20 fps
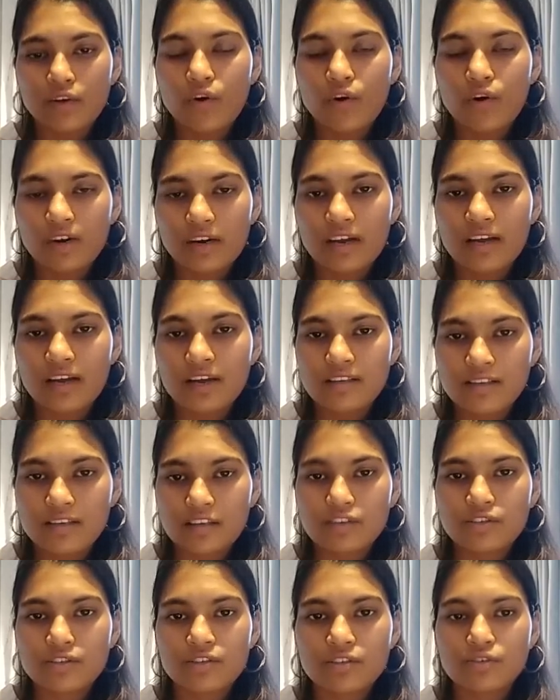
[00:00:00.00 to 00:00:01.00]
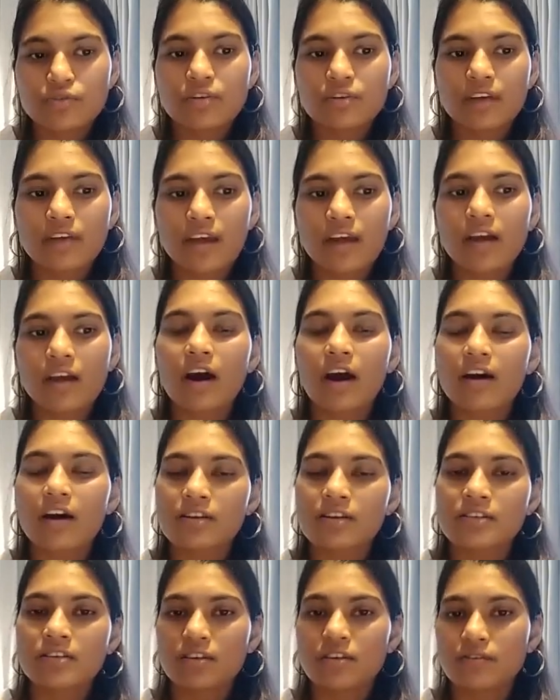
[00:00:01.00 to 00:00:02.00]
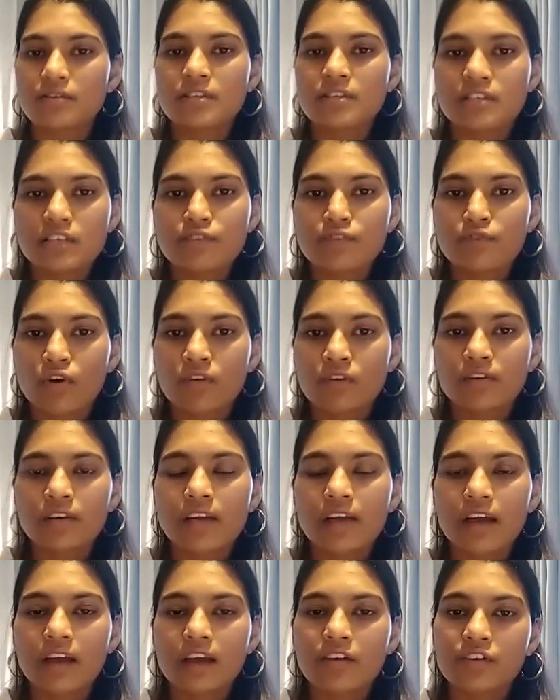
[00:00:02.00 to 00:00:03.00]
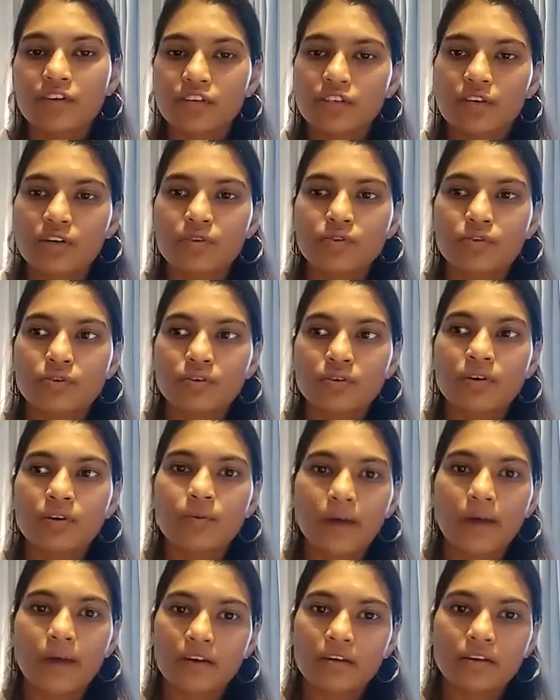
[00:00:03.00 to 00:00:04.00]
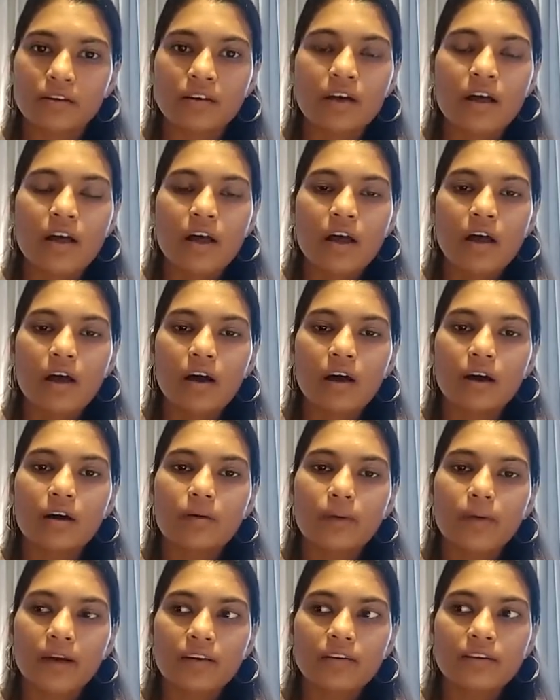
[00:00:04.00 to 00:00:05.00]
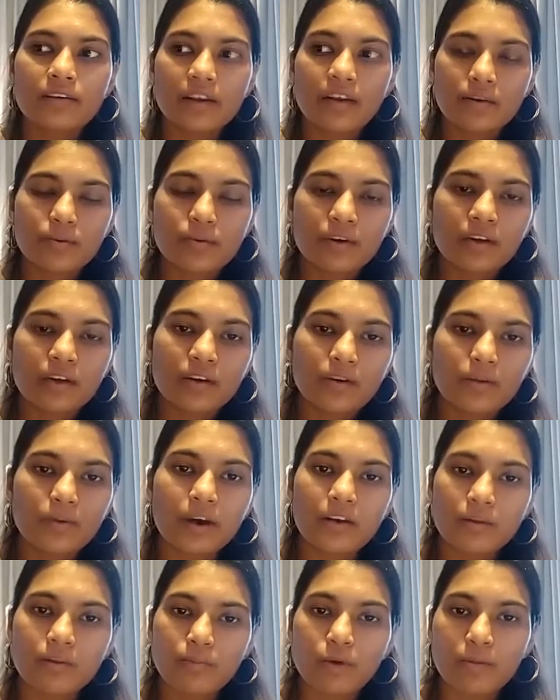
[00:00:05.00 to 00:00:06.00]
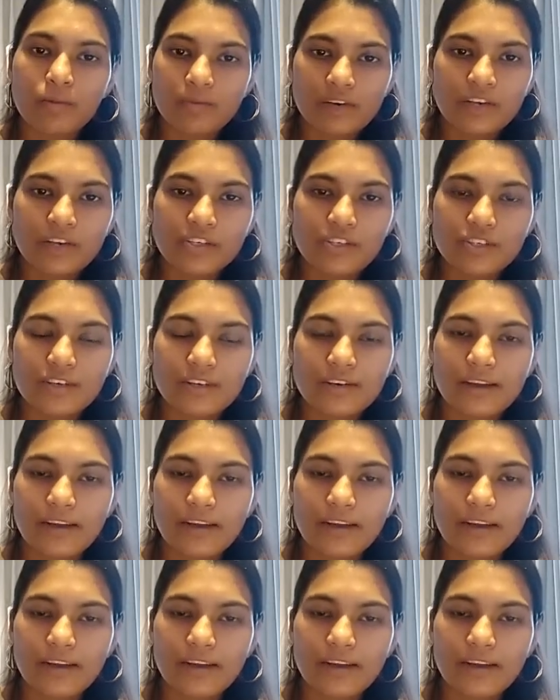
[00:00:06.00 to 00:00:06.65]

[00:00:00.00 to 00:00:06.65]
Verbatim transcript: organizations to take our services forward and reach out to a wider uh, wider network and a wider population.